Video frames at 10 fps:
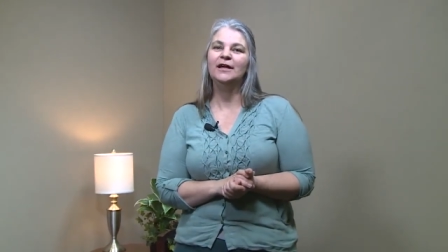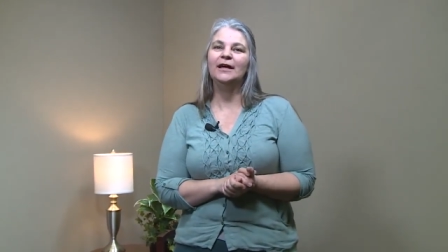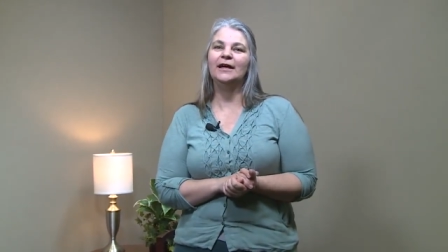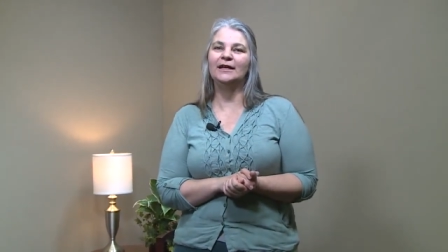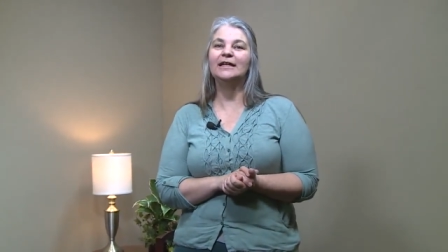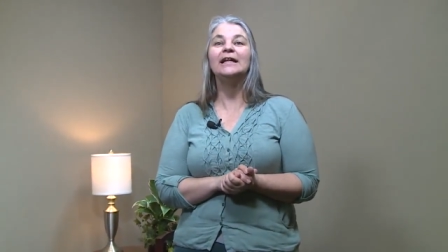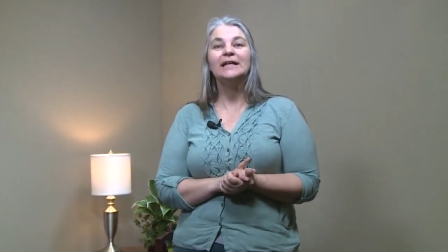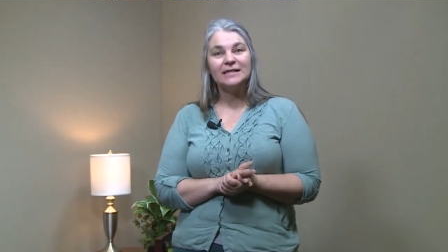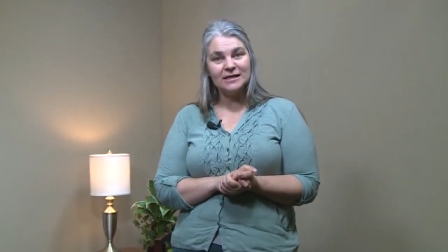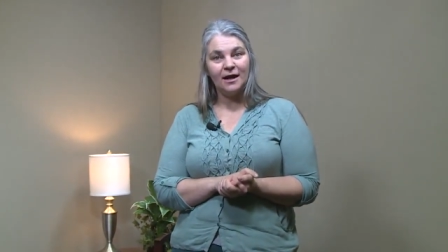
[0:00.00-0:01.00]
and it
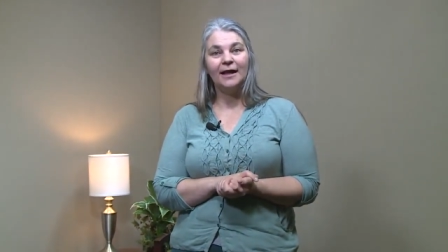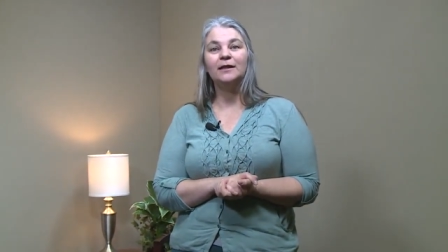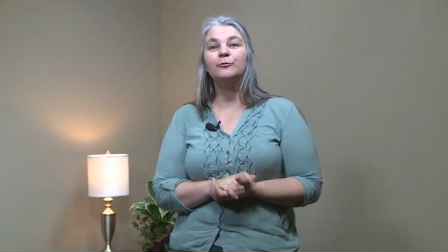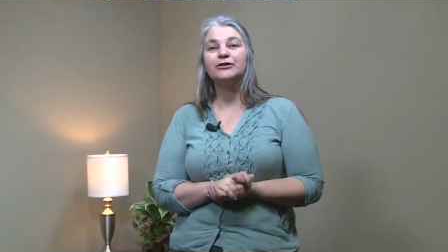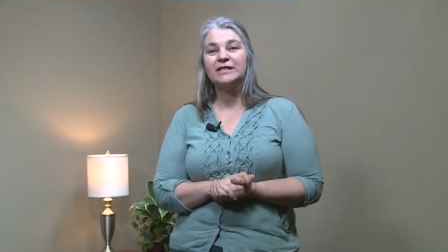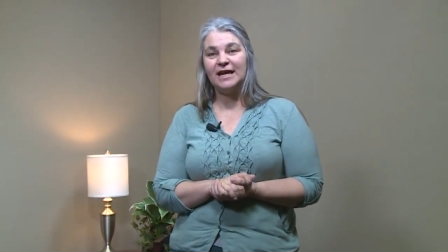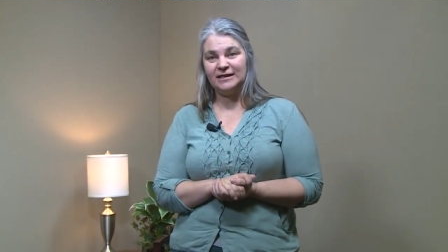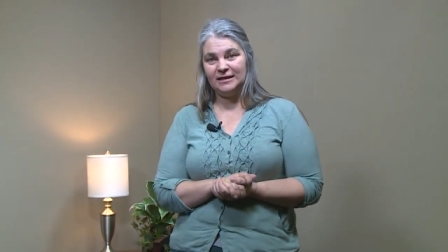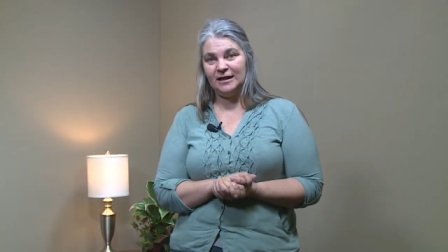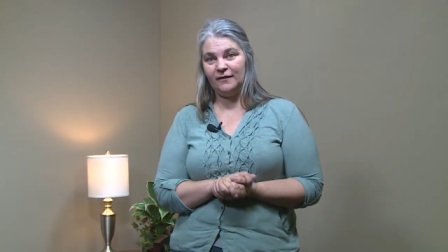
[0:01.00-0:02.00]
is highly
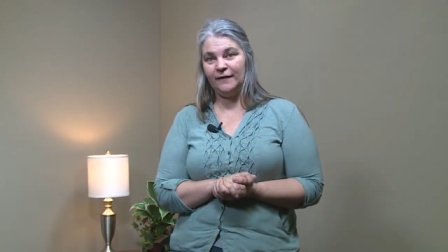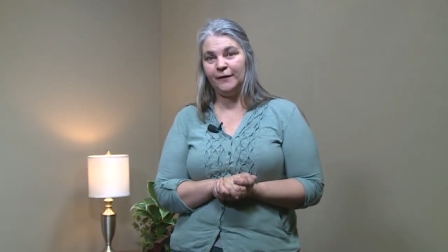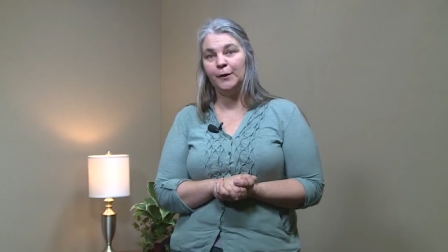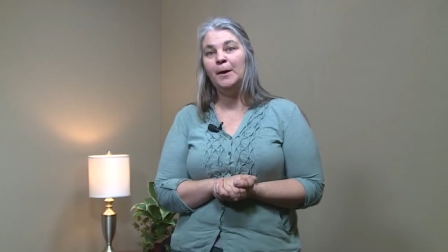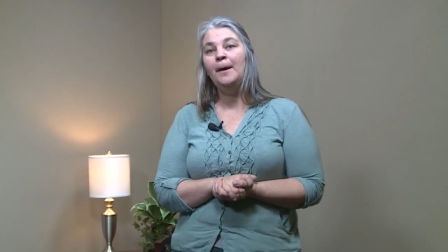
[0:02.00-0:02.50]
protected out there.